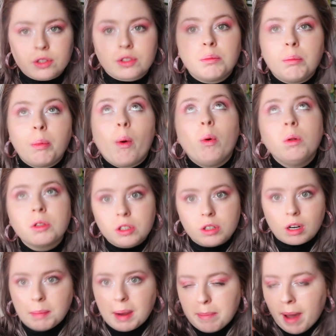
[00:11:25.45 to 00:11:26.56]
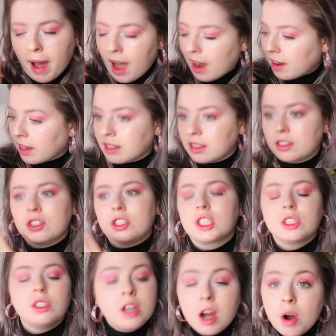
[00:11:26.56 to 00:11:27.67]
There's a boulder on my back and it's
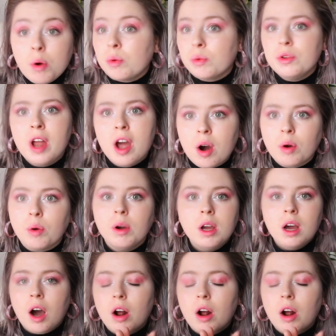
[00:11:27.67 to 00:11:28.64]
just no, no.